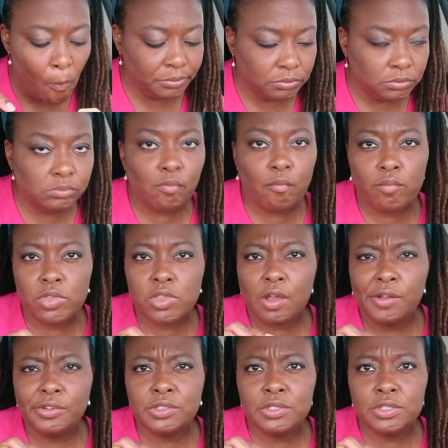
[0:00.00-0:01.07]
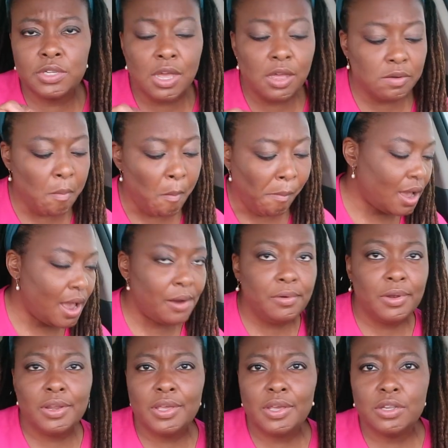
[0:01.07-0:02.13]
Mm, this is good. I
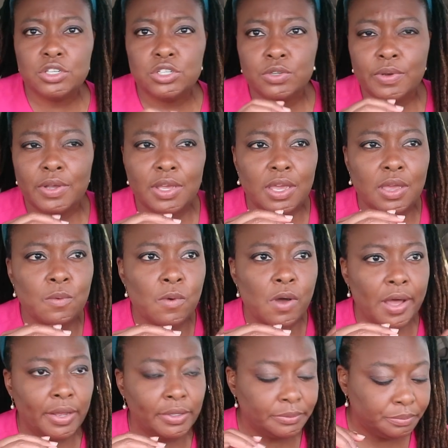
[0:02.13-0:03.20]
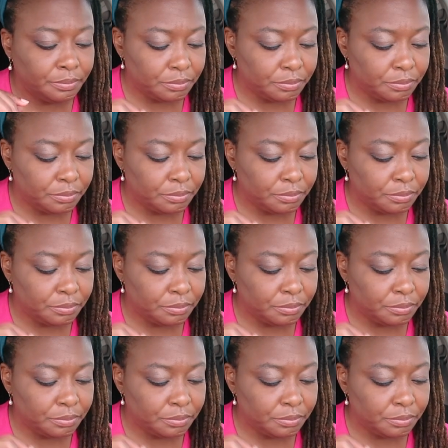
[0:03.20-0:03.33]
really enjoy quinoa,